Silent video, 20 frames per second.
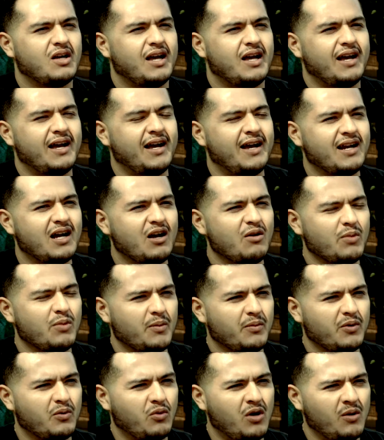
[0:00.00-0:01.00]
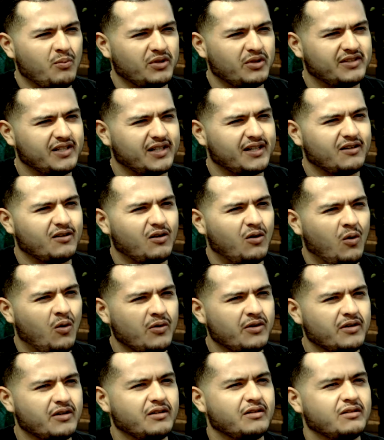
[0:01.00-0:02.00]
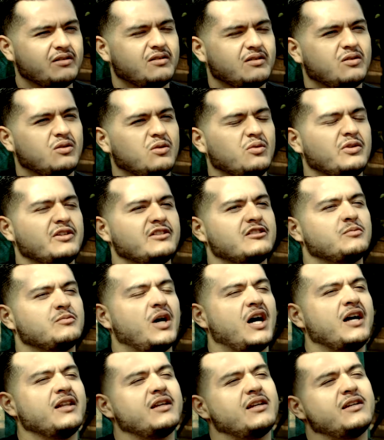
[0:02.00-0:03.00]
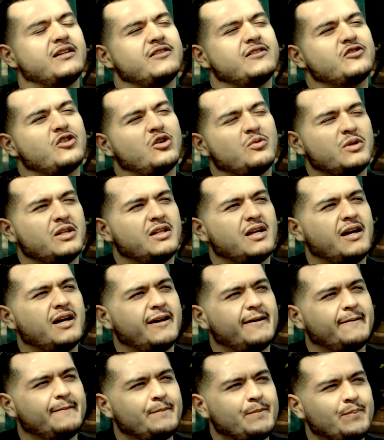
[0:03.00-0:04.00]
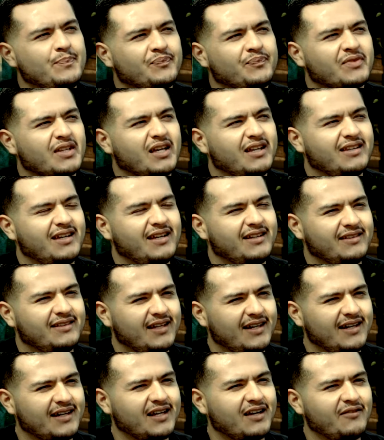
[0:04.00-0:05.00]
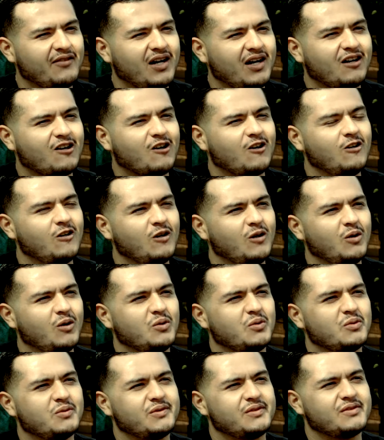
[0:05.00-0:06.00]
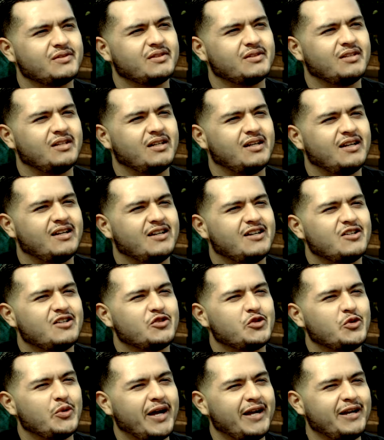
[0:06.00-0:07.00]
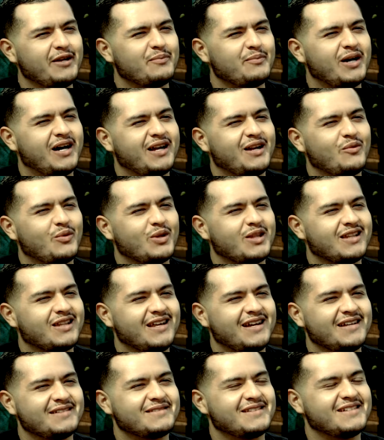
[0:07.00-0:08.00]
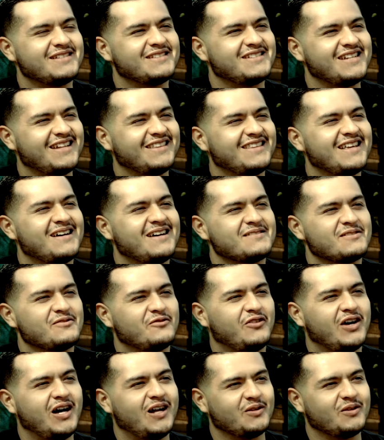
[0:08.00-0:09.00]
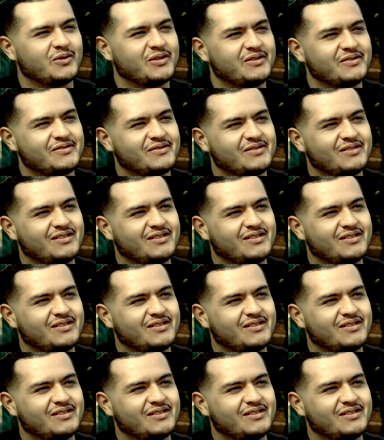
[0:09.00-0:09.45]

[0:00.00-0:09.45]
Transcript: And I remember one particular owner who responded, and he told me that they didn't give out clothes to anybody with less than 10,000 followers.